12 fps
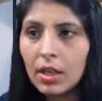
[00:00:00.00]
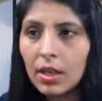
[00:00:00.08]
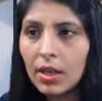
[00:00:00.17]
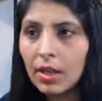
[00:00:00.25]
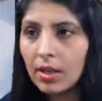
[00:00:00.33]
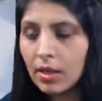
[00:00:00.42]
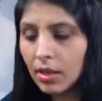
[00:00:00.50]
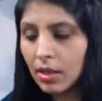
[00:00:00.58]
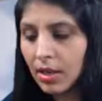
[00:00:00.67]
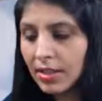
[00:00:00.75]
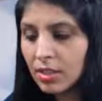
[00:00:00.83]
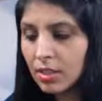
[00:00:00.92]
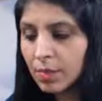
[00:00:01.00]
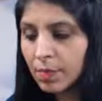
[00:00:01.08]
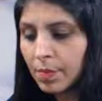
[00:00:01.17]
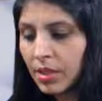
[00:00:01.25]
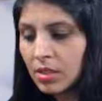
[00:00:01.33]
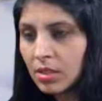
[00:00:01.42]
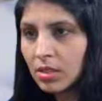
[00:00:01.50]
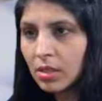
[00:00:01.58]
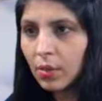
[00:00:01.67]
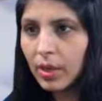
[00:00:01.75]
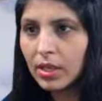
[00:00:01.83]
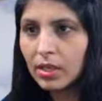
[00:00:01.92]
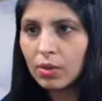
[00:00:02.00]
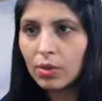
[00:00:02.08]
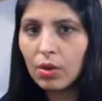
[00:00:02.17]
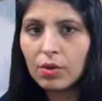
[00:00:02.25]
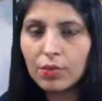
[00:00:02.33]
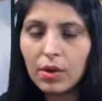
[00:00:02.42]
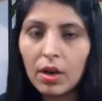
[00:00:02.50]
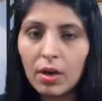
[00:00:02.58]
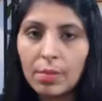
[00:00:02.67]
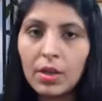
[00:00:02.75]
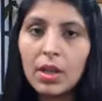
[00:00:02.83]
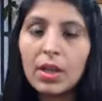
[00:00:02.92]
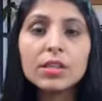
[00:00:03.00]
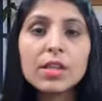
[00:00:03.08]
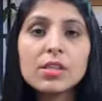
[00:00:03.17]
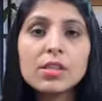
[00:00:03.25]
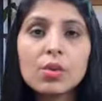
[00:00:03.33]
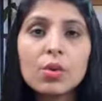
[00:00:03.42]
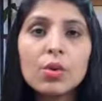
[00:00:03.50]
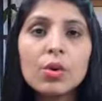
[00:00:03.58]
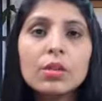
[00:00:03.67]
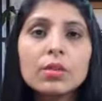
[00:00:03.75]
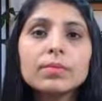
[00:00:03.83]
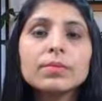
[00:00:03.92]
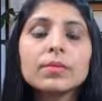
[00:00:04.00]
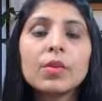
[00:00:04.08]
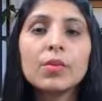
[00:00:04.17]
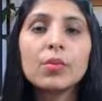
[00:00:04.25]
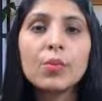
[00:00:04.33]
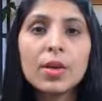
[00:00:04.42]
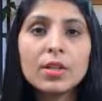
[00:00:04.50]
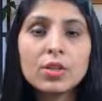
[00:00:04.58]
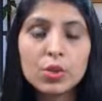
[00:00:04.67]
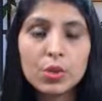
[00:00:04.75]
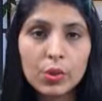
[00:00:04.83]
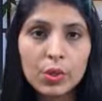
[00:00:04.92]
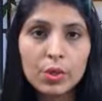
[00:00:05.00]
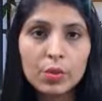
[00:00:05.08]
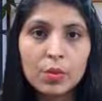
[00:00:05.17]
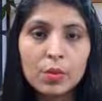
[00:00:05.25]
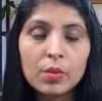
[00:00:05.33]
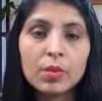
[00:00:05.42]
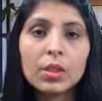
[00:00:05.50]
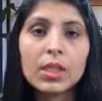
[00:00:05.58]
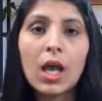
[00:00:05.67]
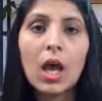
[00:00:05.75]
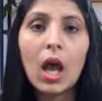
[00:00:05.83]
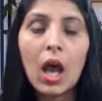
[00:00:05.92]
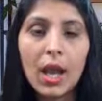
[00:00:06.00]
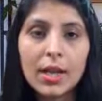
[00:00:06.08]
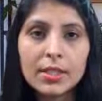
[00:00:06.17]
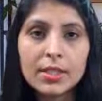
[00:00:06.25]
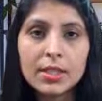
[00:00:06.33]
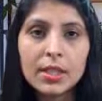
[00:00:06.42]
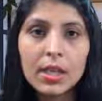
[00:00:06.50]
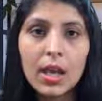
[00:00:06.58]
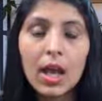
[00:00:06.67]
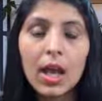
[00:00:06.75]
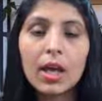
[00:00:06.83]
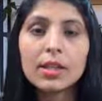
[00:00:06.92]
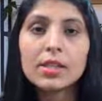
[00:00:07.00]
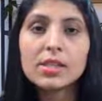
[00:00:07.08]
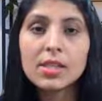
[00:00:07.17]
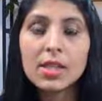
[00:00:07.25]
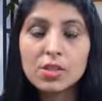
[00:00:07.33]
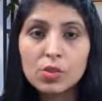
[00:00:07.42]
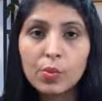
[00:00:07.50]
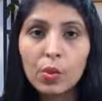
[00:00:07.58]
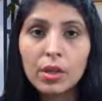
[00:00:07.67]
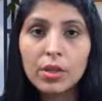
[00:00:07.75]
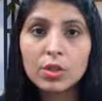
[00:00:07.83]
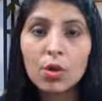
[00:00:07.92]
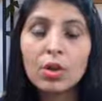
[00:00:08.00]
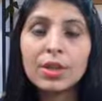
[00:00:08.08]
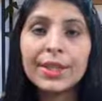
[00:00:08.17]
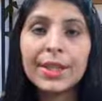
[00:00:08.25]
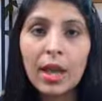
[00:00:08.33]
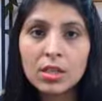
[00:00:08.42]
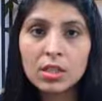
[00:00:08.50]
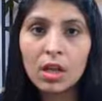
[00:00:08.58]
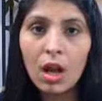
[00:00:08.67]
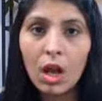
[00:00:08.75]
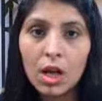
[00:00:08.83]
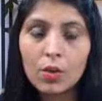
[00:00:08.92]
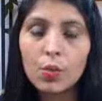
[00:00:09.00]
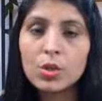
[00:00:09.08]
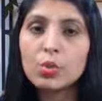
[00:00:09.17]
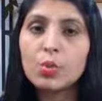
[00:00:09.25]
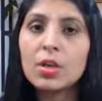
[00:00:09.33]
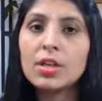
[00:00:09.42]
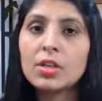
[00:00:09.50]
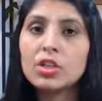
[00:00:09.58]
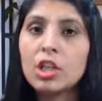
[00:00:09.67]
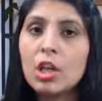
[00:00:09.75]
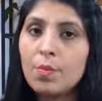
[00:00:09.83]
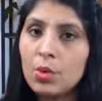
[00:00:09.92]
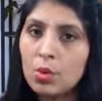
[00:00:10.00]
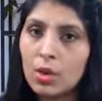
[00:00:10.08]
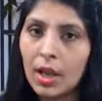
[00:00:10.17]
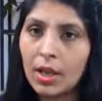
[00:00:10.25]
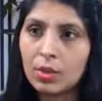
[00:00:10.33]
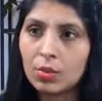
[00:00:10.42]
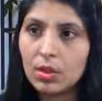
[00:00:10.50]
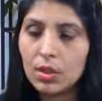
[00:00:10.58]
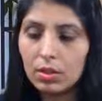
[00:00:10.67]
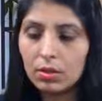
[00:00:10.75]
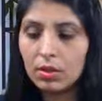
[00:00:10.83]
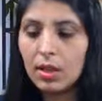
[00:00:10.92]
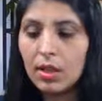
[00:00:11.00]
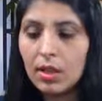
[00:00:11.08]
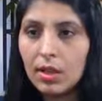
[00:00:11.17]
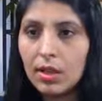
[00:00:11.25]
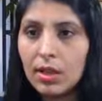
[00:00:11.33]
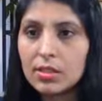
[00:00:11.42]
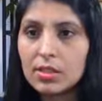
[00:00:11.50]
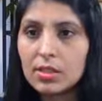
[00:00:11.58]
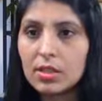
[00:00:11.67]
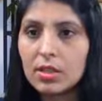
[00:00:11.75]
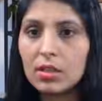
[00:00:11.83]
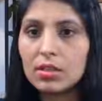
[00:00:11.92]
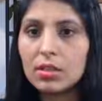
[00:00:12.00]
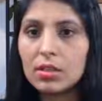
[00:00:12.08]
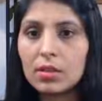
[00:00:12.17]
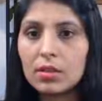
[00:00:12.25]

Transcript: Here let's print the value of up. This code will show you the ID and the center point on that car which will touch the blue line only. Okay, let's see it.